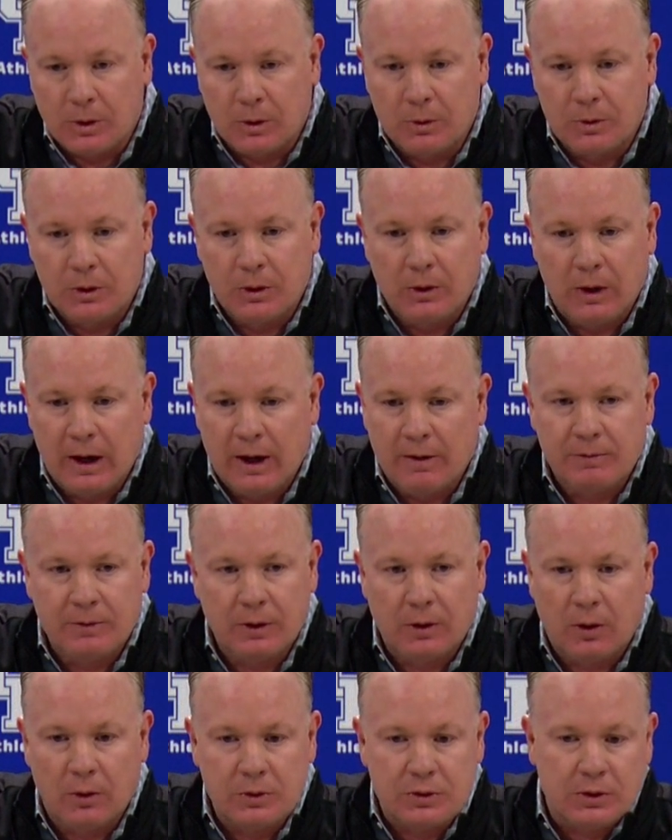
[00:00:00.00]
So you
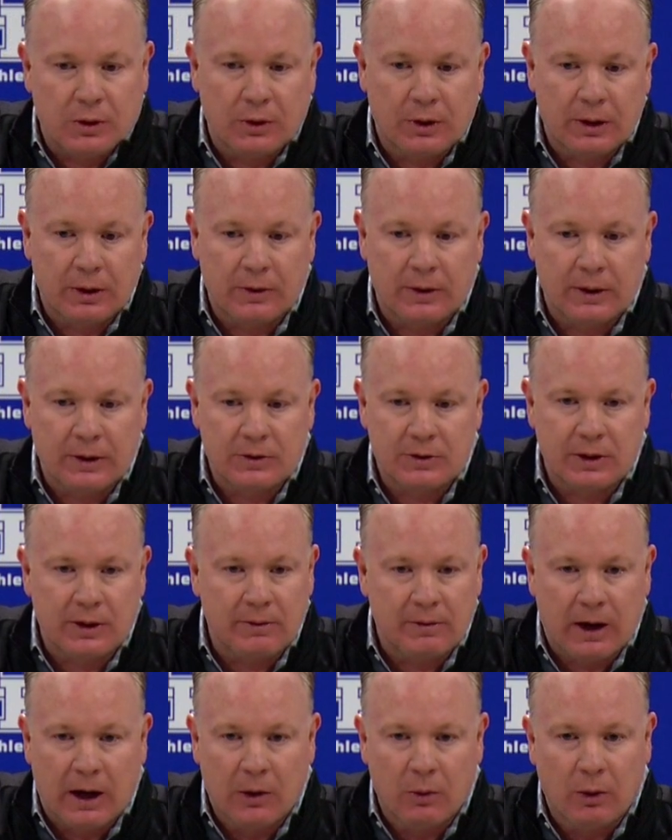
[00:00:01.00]
have to always look at things
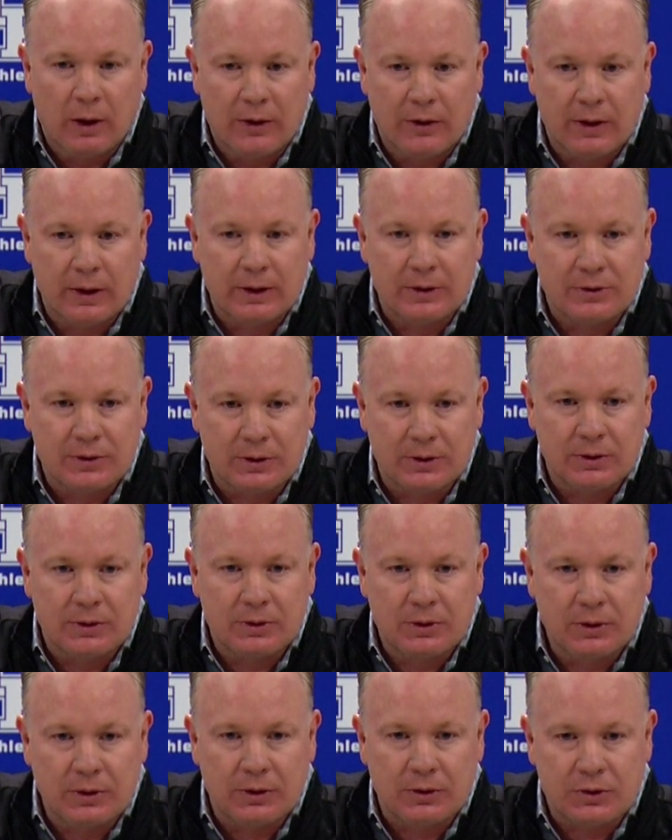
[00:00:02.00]
and evaluate things
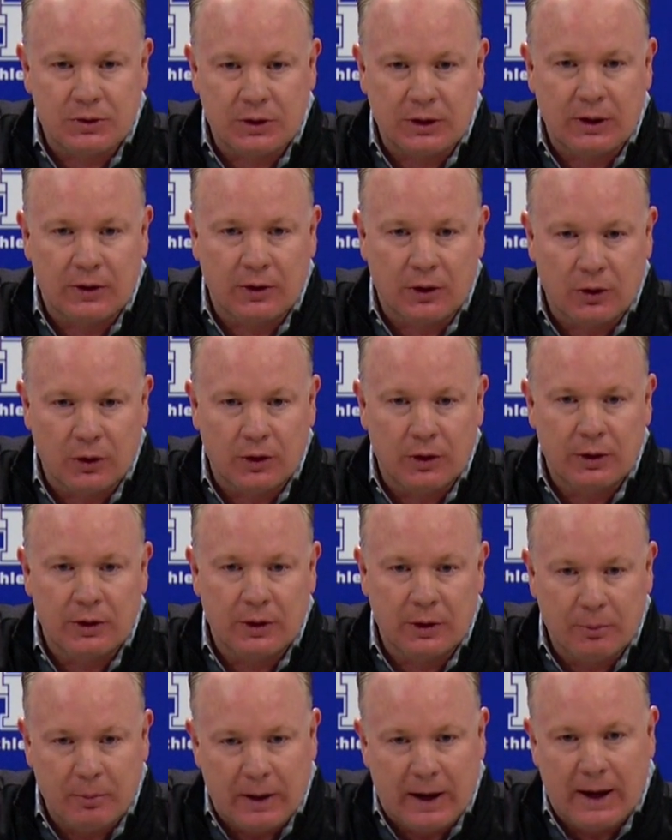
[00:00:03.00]
and see the
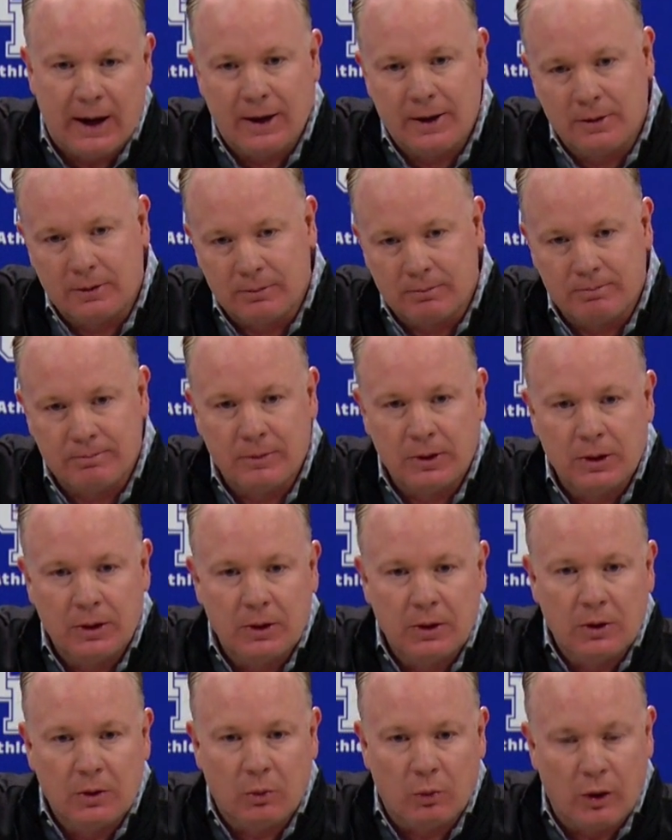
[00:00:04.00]
good and the bad and
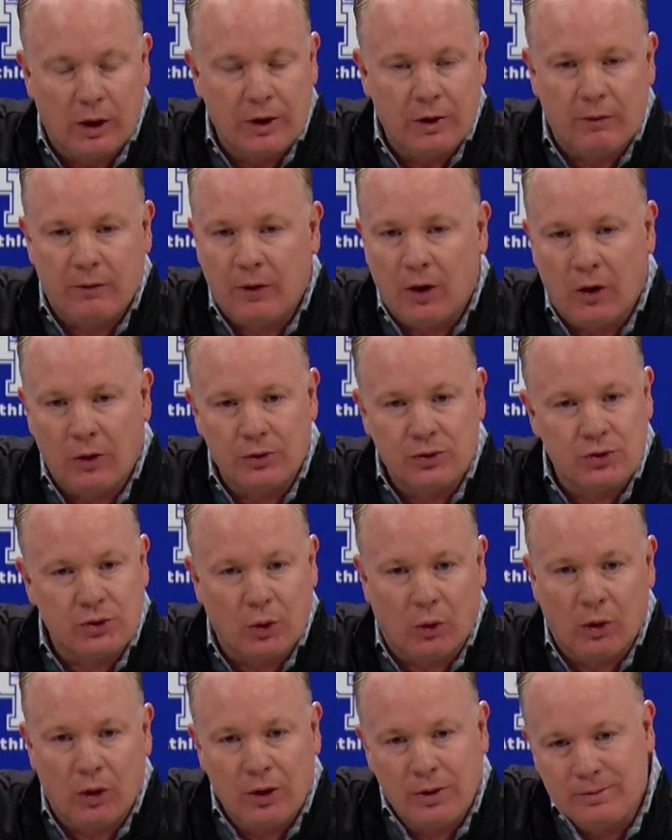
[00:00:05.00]
where you're falling
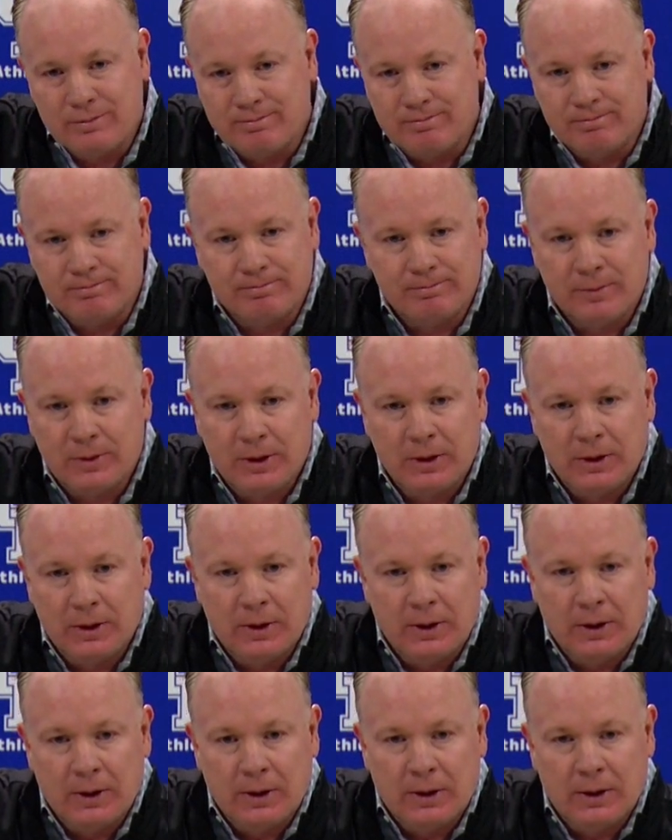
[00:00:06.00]
short and
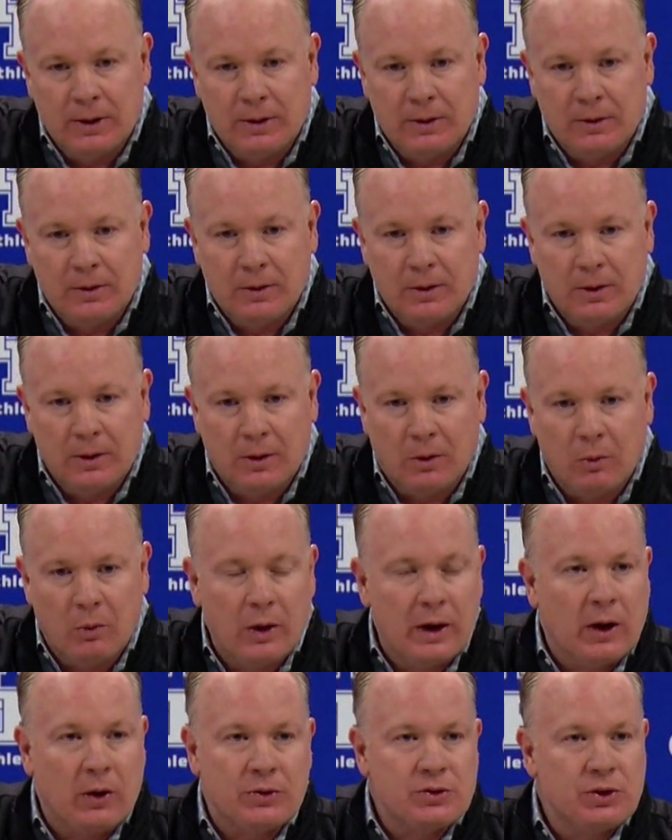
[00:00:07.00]
you know,
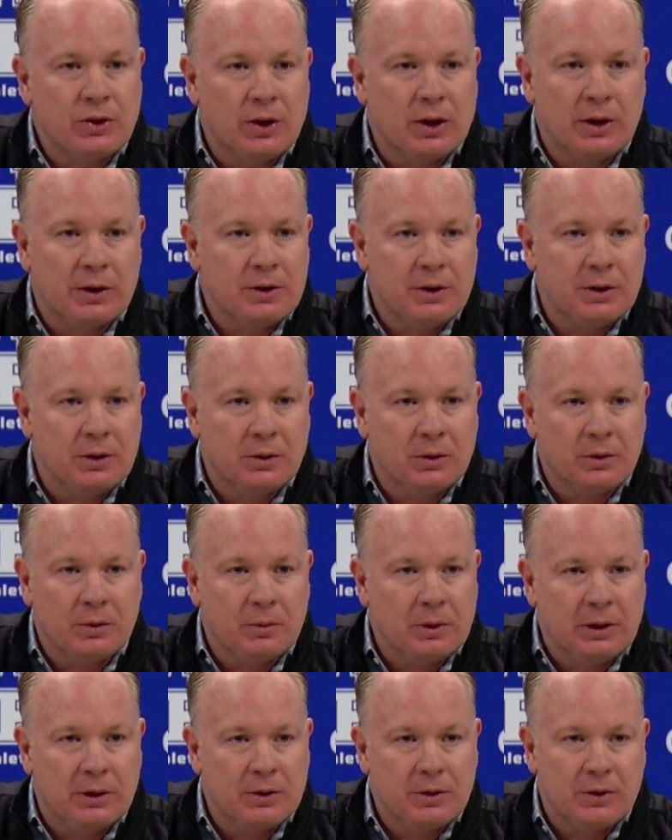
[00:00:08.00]
what else you're going to
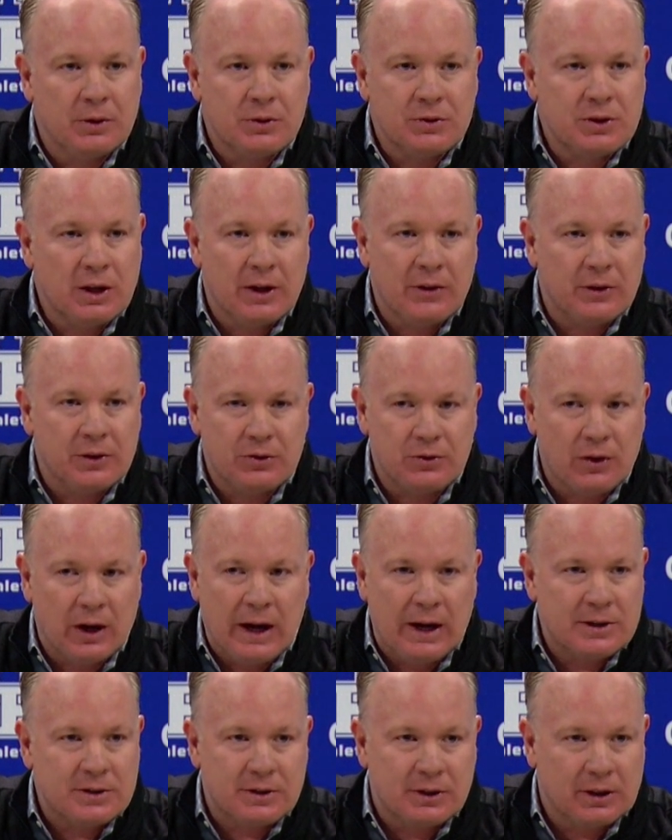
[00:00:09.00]
do. I mean, there's nothing
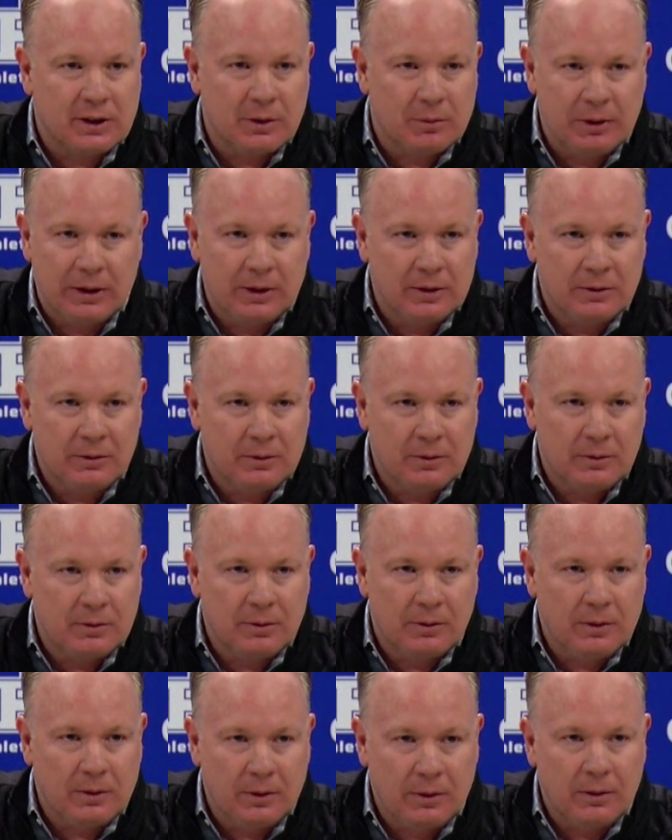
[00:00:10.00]
drastic. I mean,
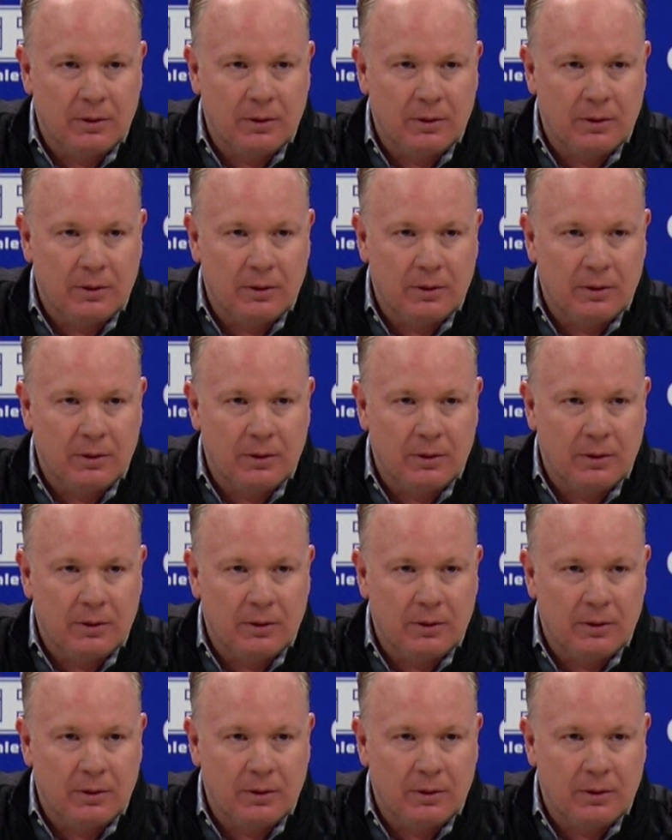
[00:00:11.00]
